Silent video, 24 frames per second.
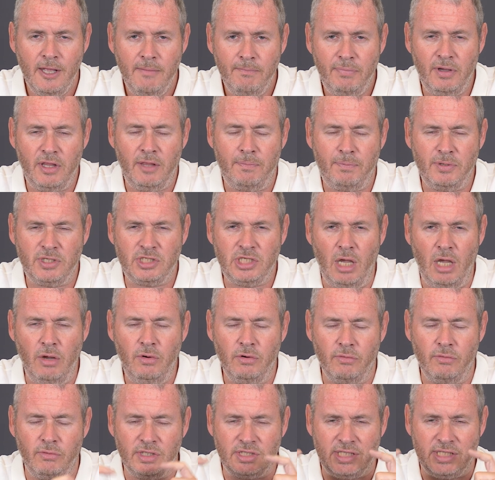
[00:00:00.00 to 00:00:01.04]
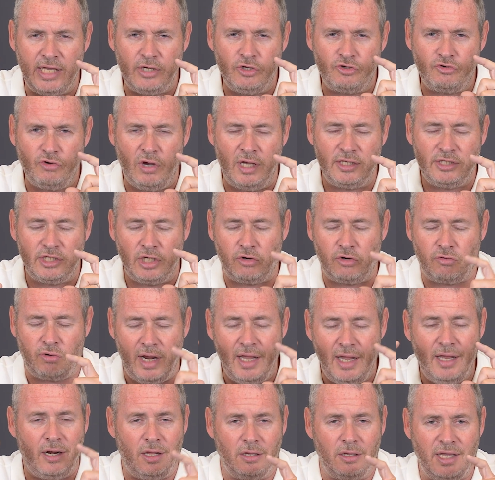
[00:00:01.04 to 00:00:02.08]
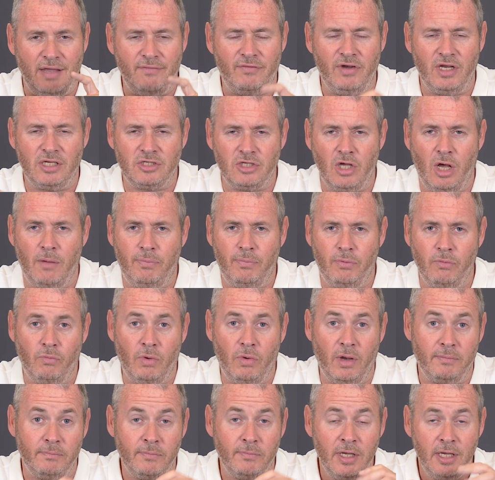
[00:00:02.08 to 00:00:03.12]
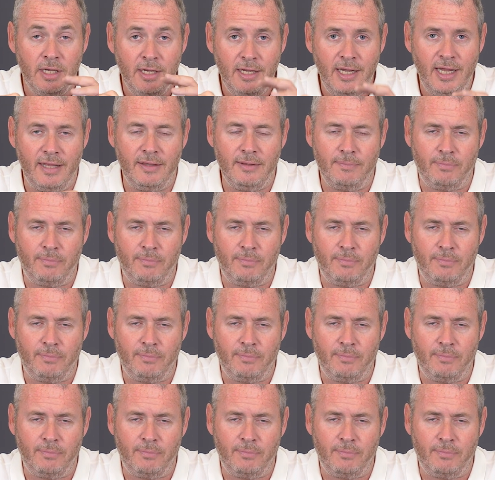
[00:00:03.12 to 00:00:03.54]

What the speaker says: But the persona is then trying to create, and I'll give an example one in the